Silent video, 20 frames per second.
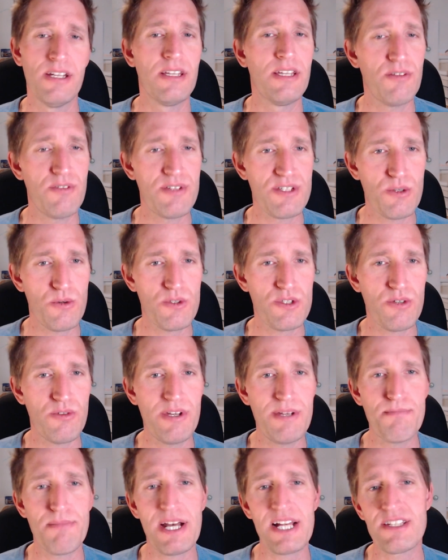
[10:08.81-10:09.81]
there is also an
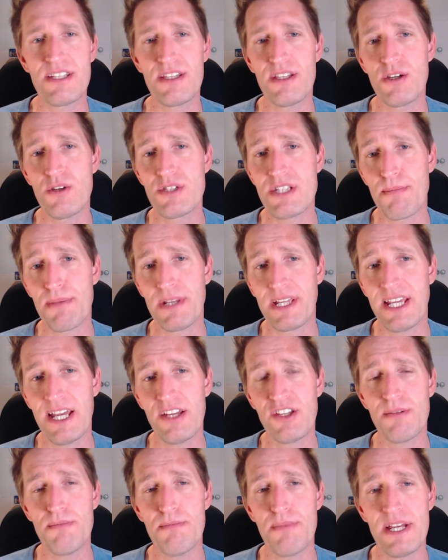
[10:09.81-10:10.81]
impact to those
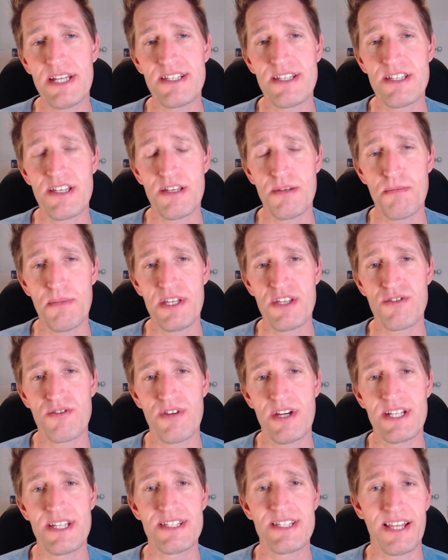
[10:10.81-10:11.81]
application basis
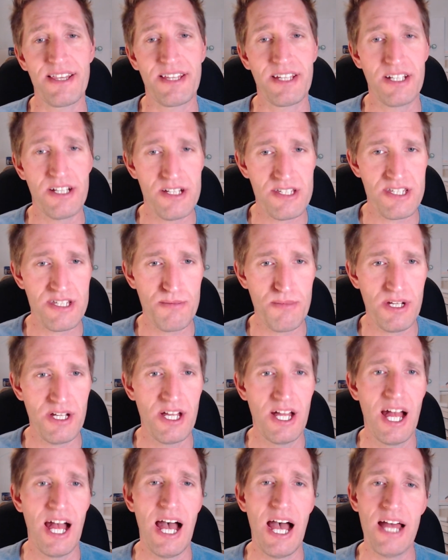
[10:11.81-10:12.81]
administrators at the customer
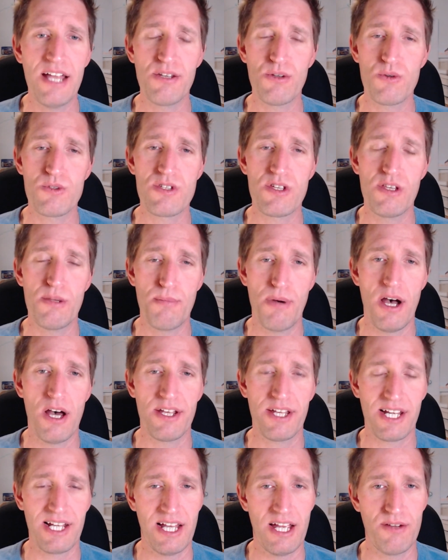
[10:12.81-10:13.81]
and also the
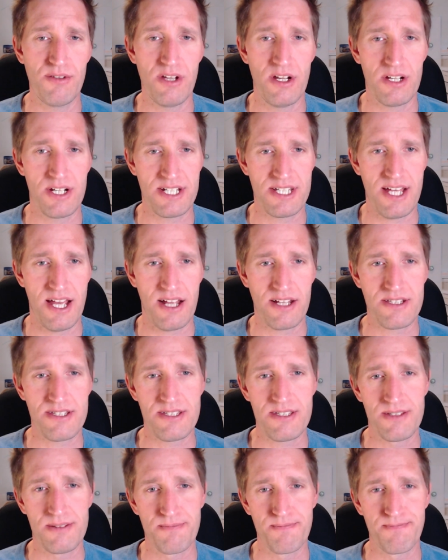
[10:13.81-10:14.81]
partner cloud
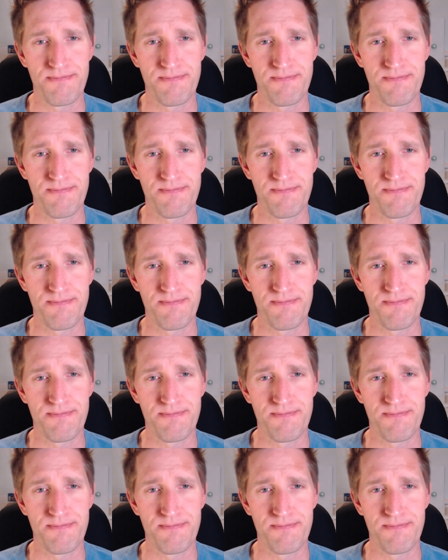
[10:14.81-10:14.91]
architects.